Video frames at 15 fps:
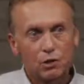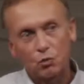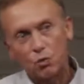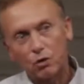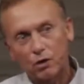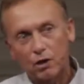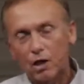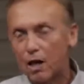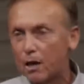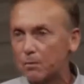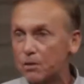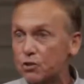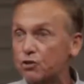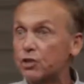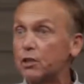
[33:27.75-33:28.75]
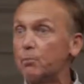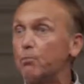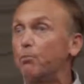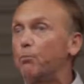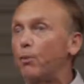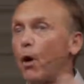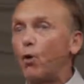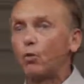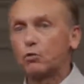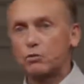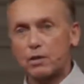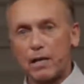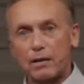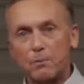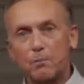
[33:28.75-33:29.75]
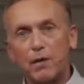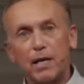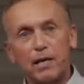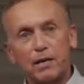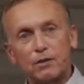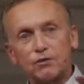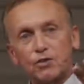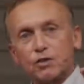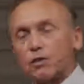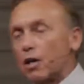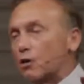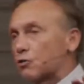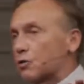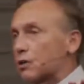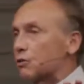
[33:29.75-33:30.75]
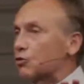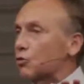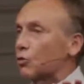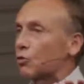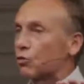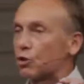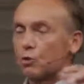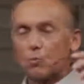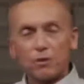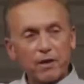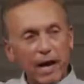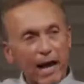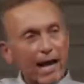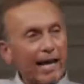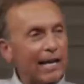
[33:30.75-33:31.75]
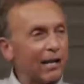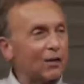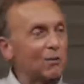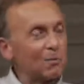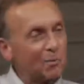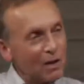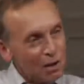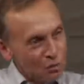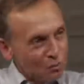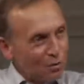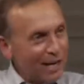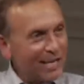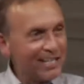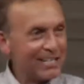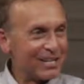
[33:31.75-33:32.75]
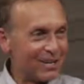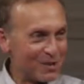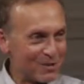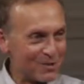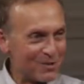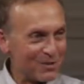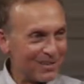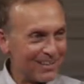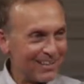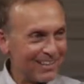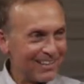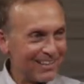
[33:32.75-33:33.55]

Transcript: You want to come? And she bolts out of bed. She goes into a room with a ham radio.